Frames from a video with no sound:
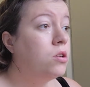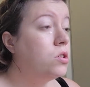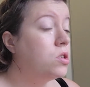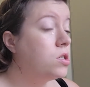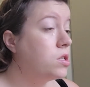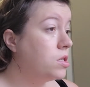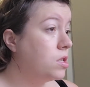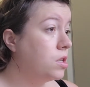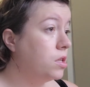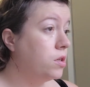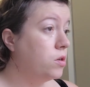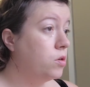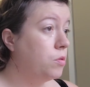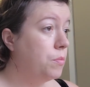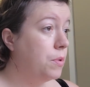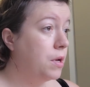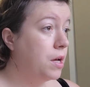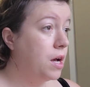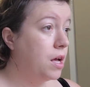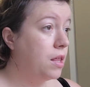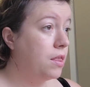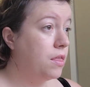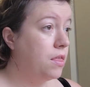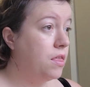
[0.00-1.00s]
just a little
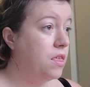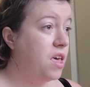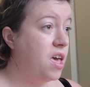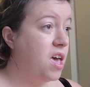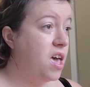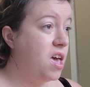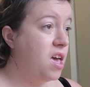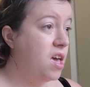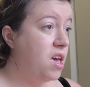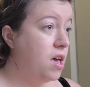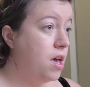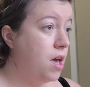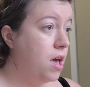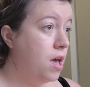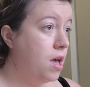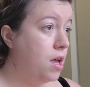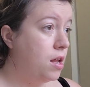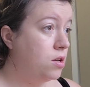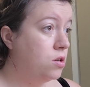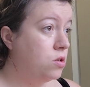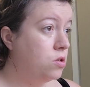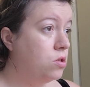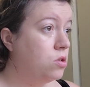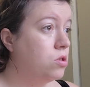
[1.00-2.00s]
bit there
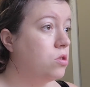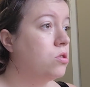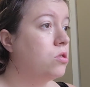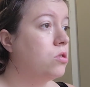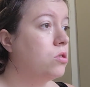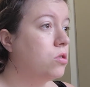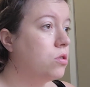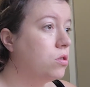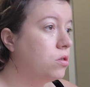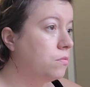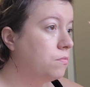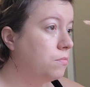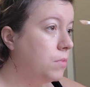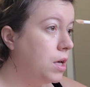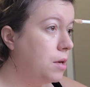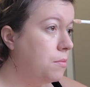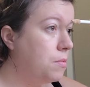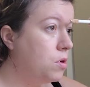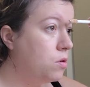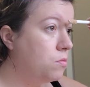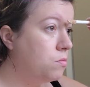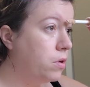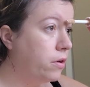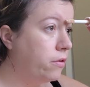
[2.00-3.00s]
and
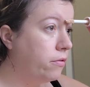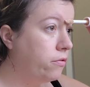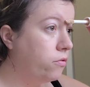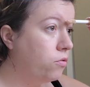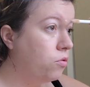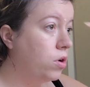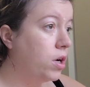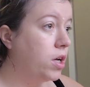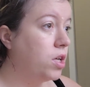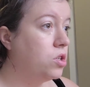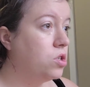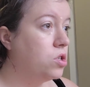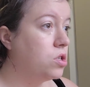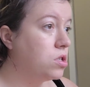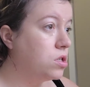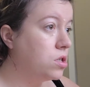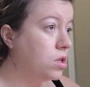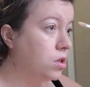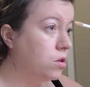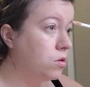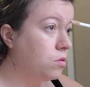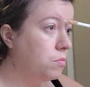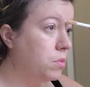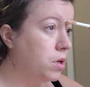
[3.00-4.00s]
maybe on my forehead
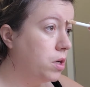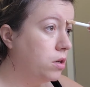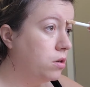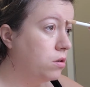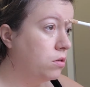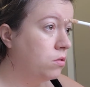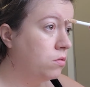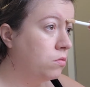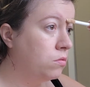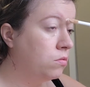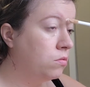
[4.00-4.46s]
just a little bit.